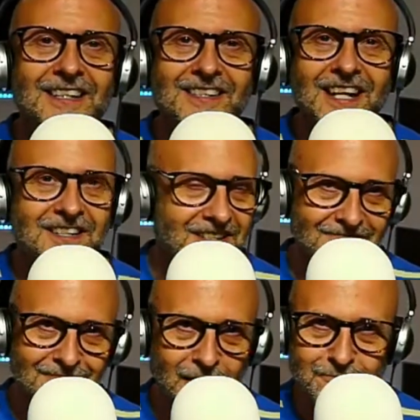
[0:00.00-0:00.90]
says,
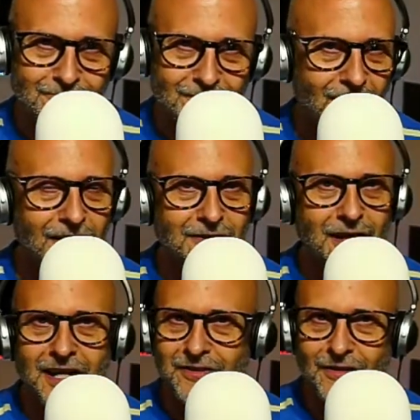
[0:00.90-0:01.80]
nope, can't do
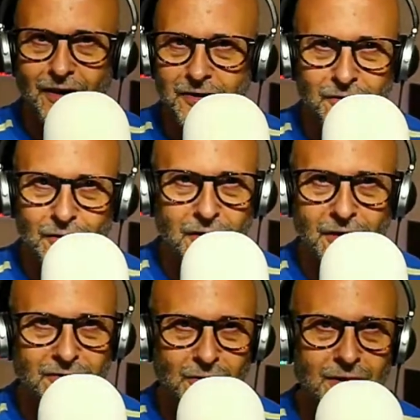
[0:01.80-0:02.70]
that. You either
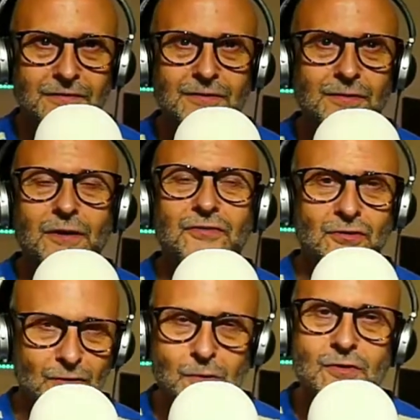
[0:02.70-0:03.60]
have to
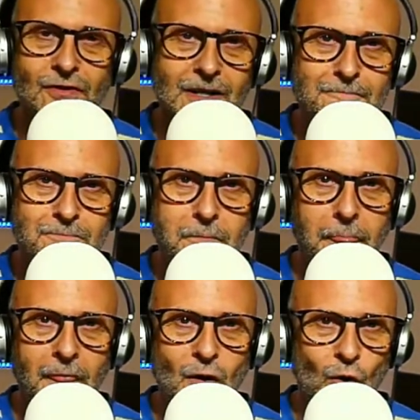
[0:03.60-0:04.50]
remove it,
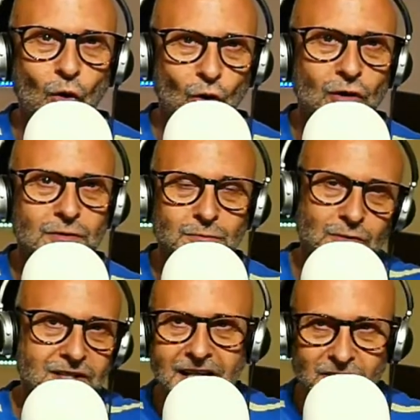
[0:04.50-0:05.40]
or we'll
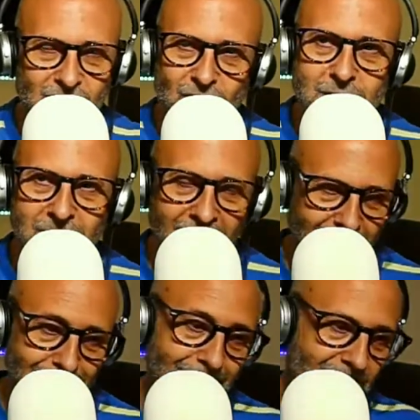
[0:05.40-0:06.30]
take the stream
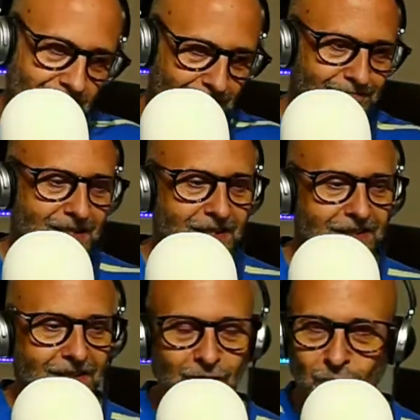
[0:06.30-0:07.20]
down. So
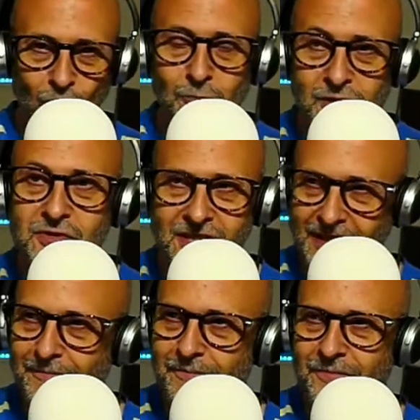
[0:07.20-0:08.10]
or mute
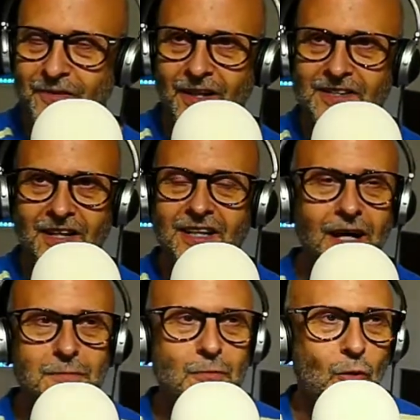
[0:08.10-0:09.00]
it, right? So I can't
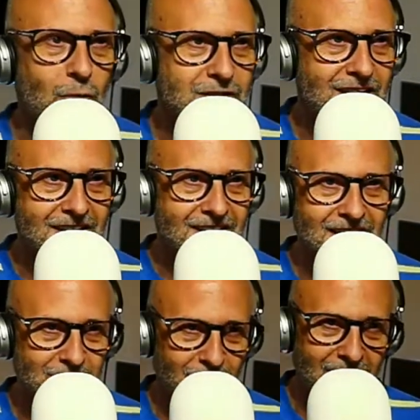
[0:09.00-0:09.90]
remember what we did in the
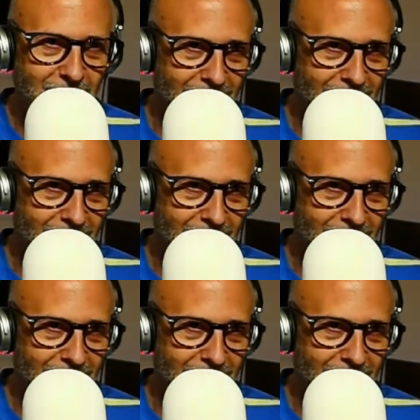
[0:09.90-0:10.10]
end, but anyway,